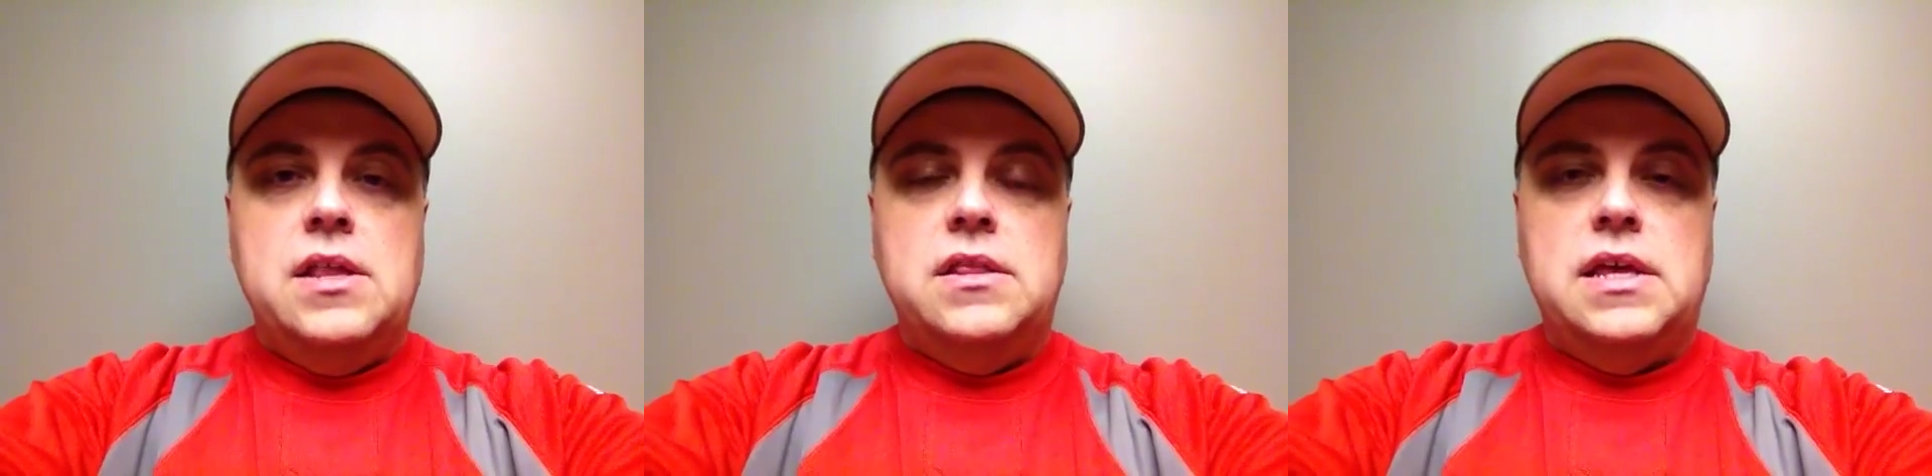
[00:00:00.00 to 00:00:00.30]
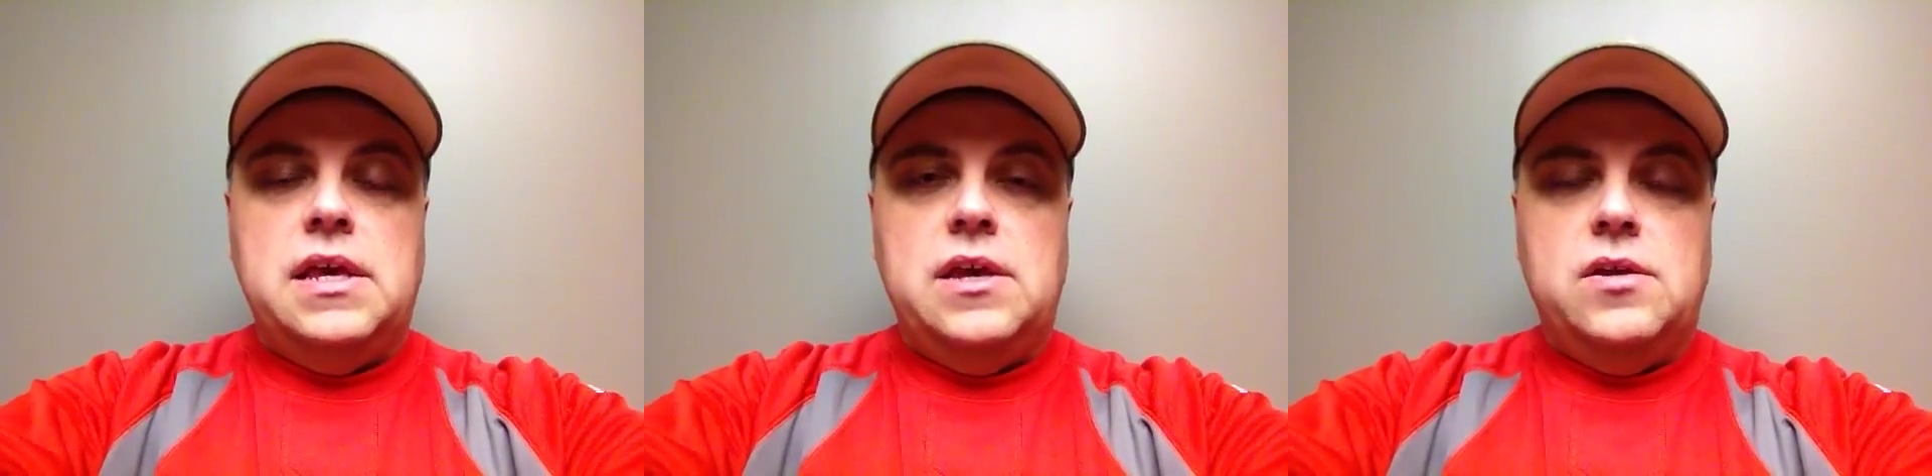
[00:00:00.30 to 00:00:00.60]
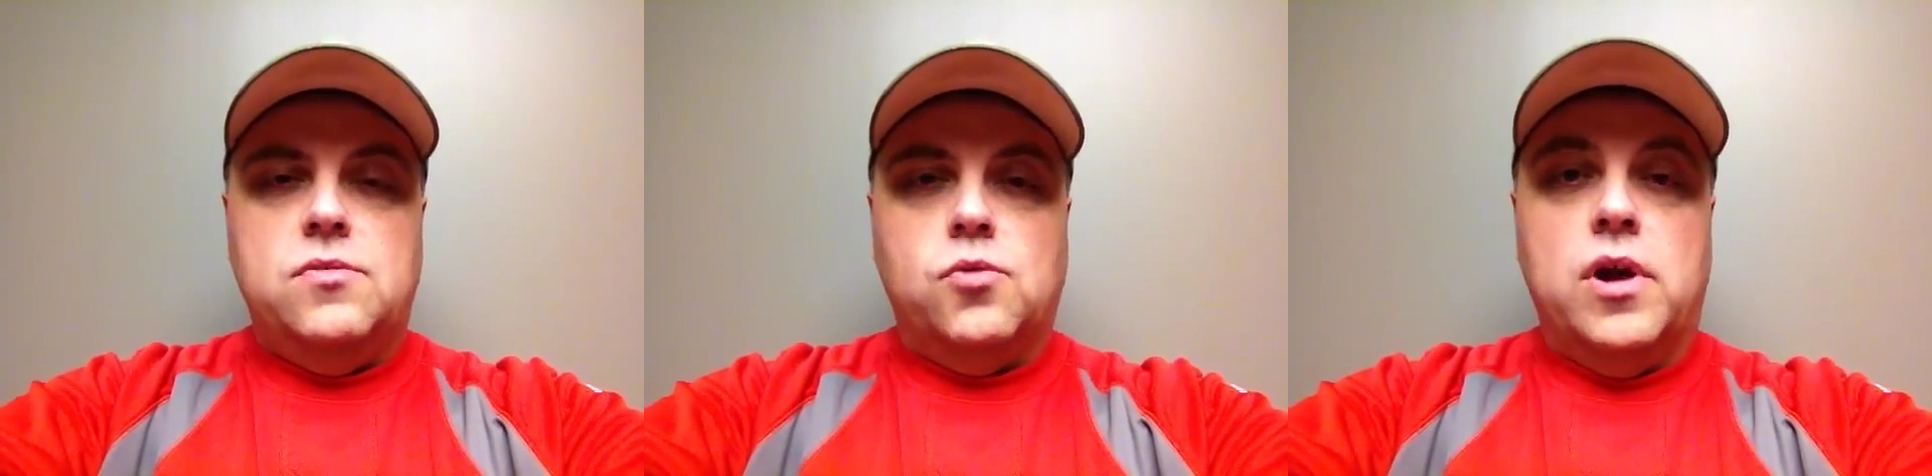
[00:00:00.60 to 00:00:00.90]

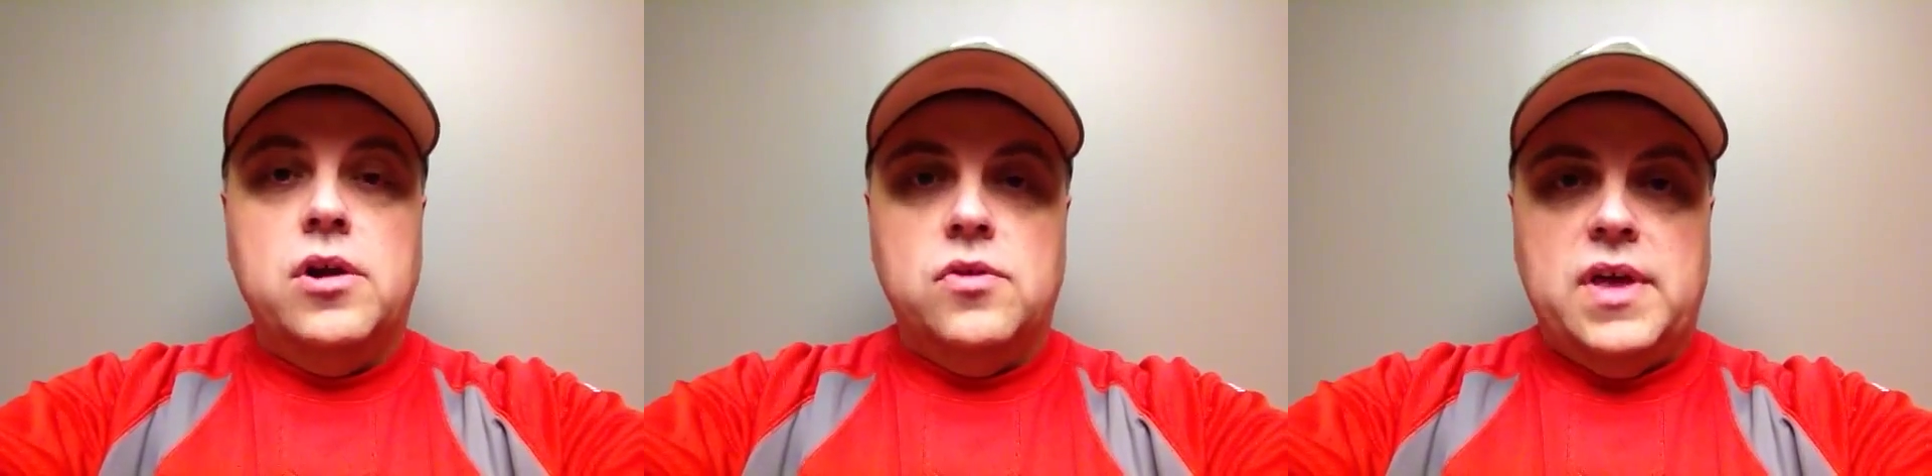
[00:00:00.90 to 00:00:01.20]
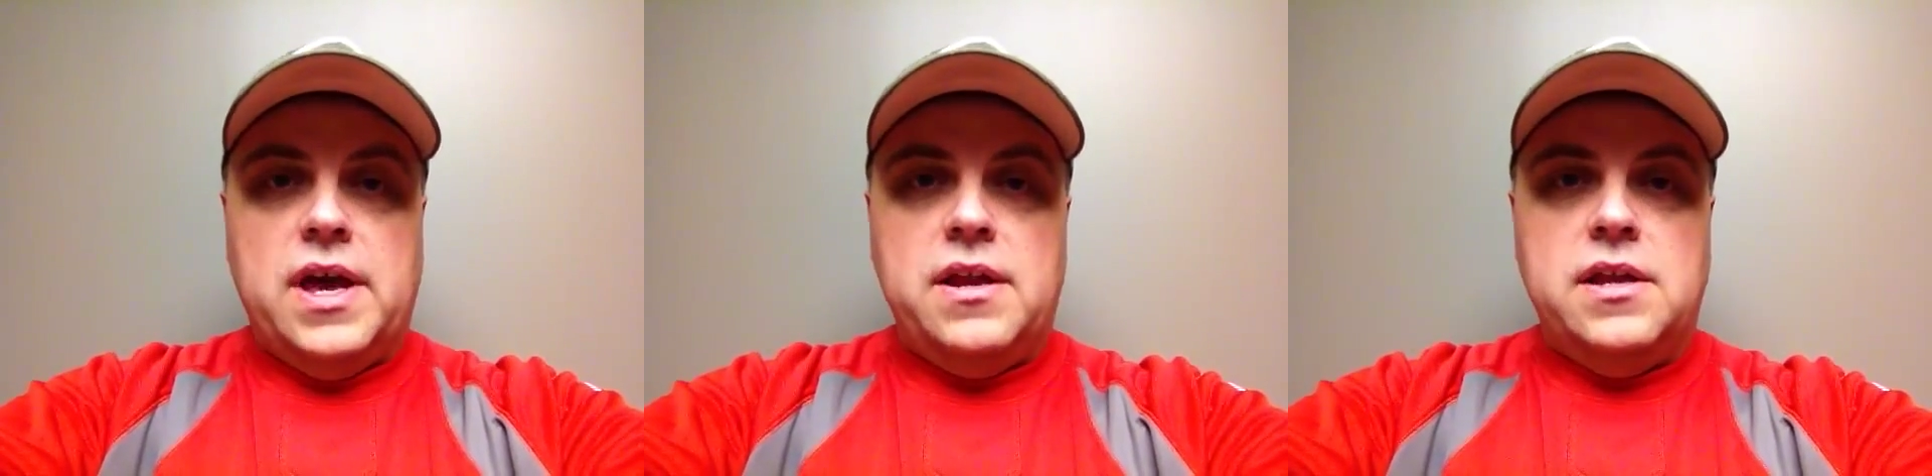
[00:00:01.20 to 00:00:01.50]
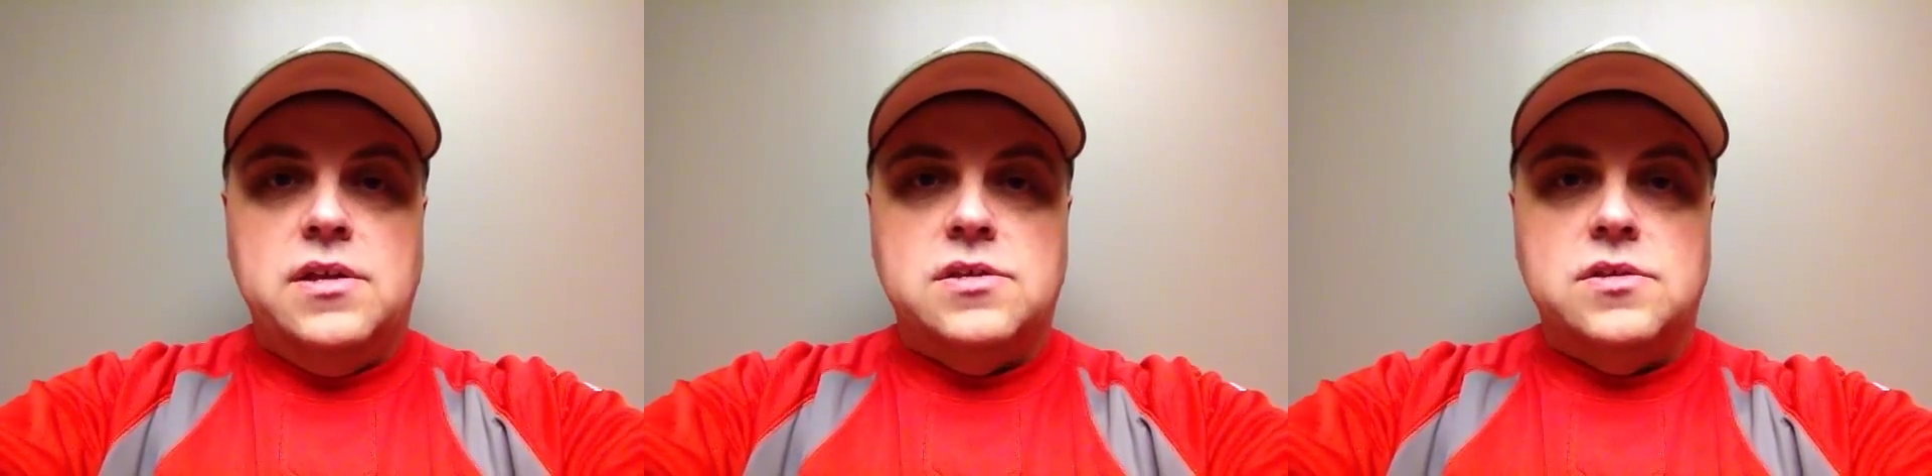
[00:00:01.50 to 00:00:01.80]
The runner then
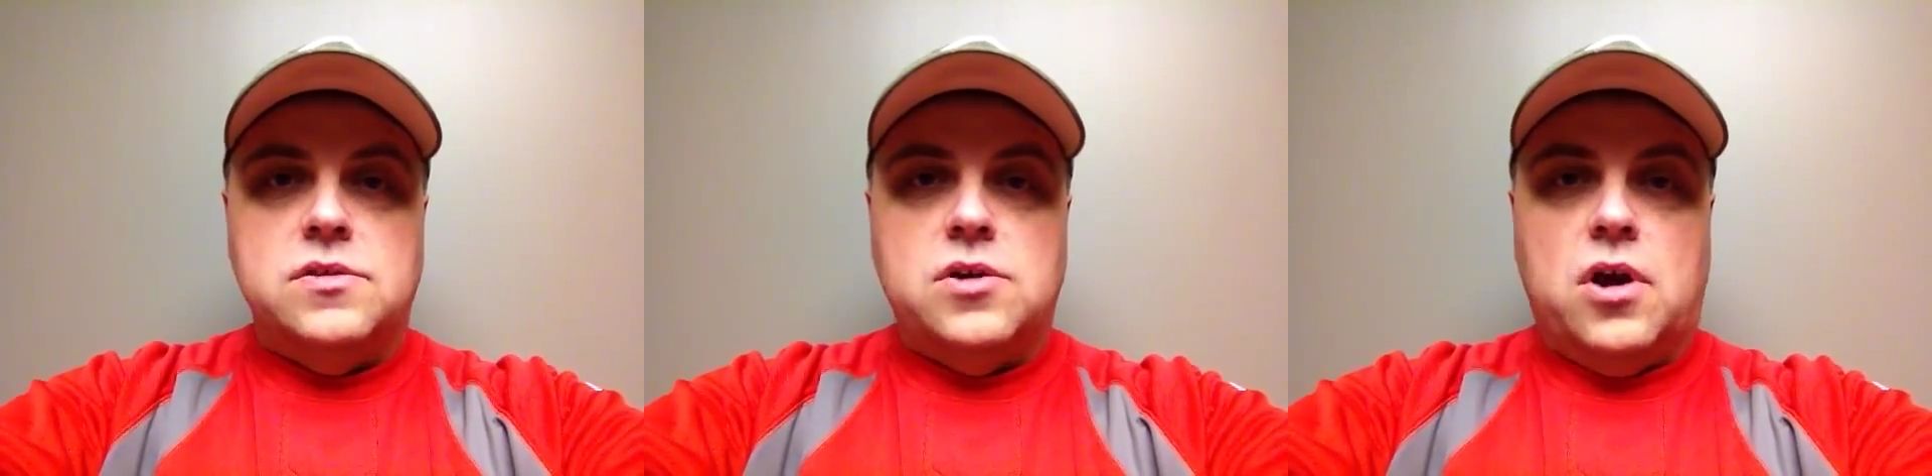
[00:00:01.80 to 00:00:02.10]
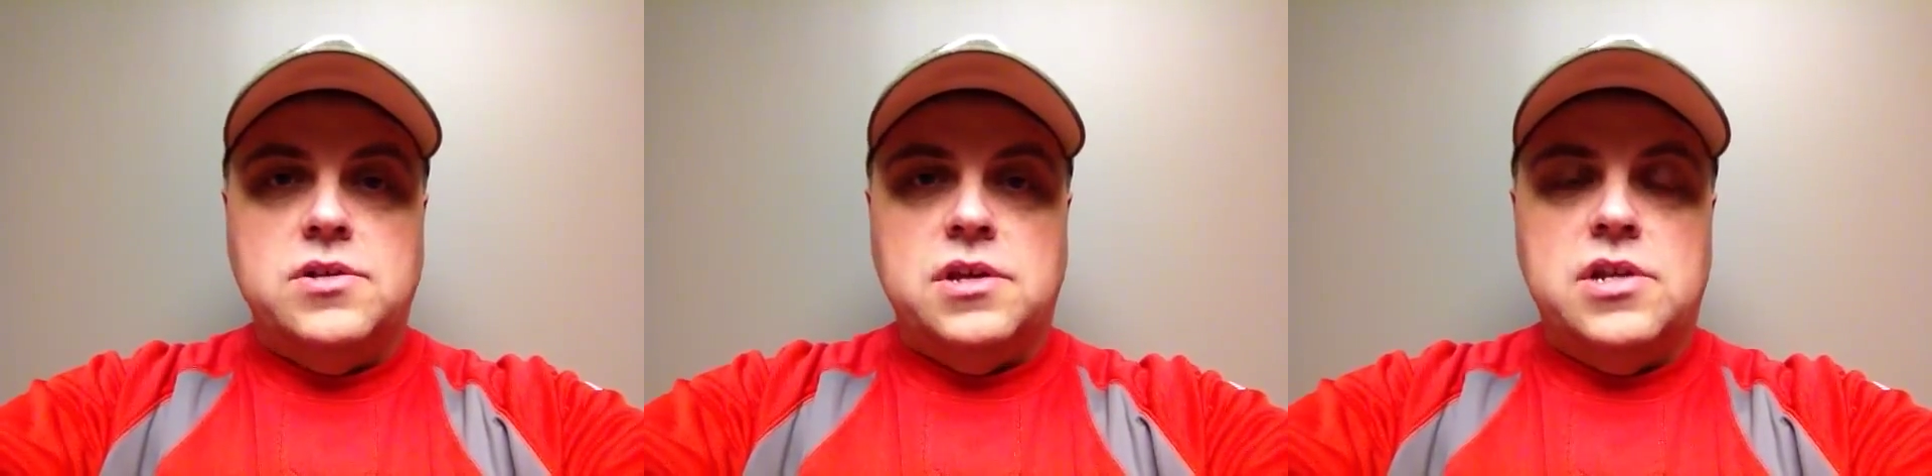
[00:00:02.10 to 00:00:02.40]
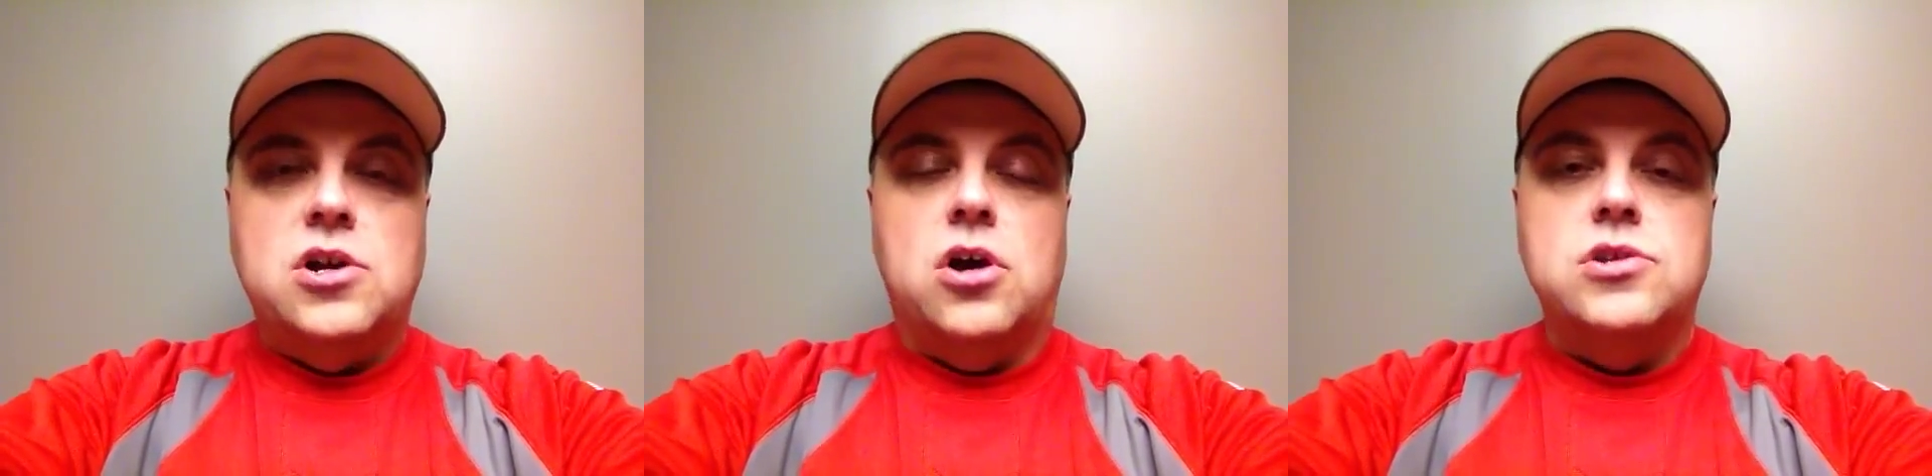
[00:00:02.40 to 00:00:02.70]
is
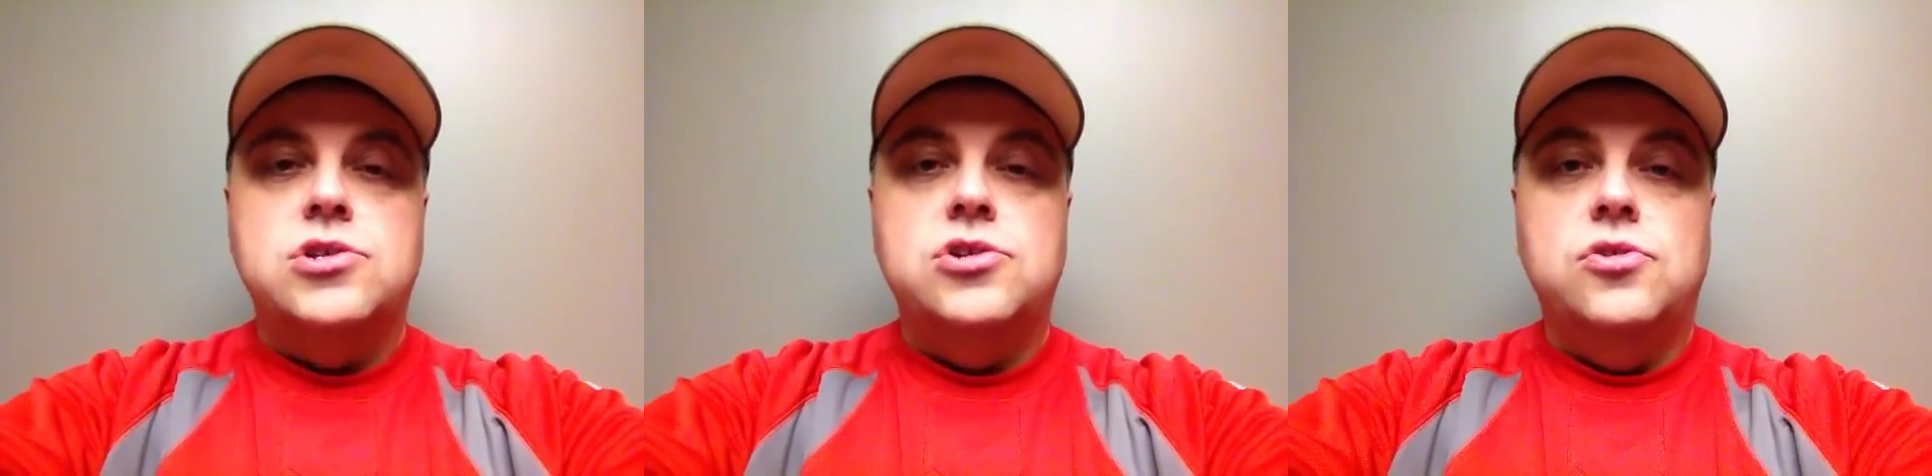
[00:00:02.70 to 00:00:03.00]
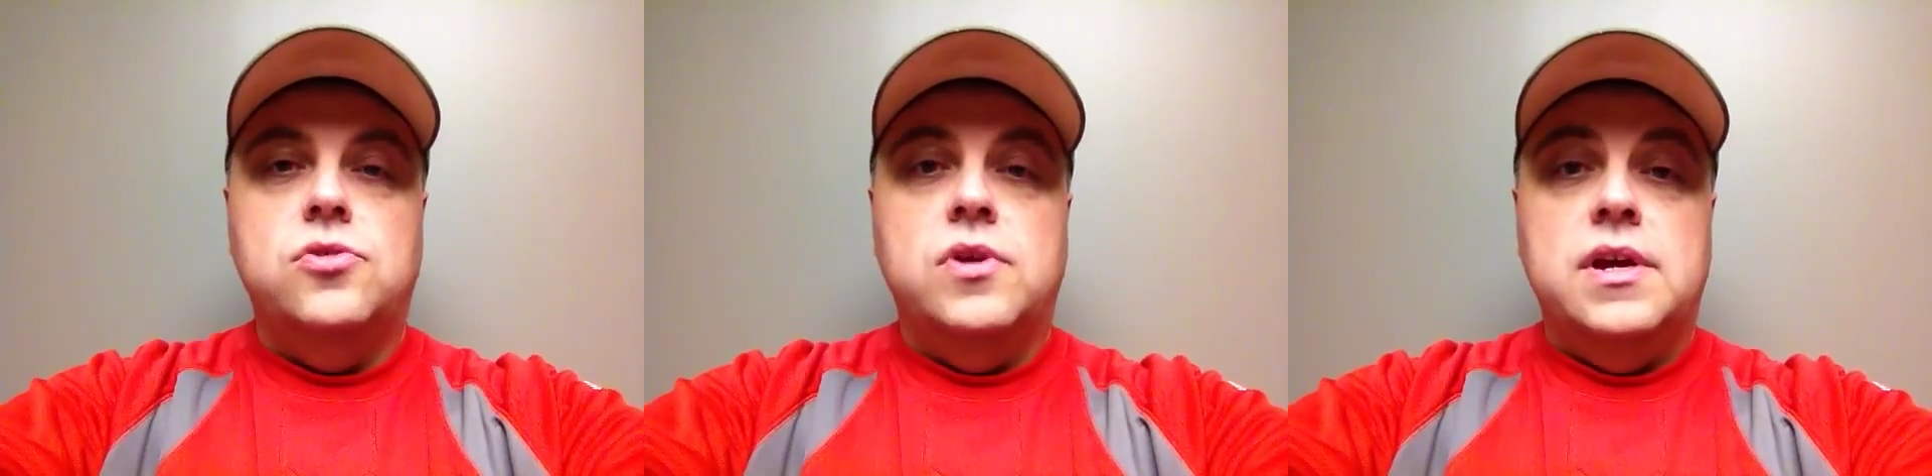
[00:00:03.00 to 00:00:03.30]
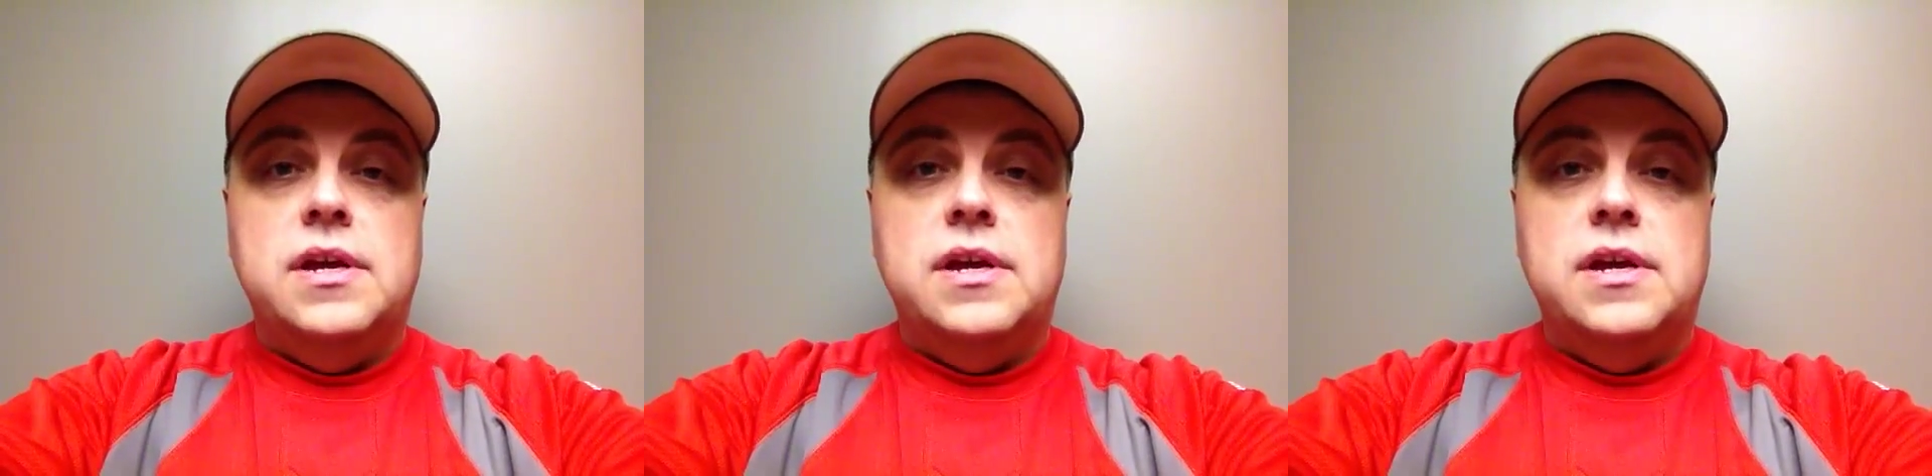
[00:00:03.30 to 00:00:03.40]
caused to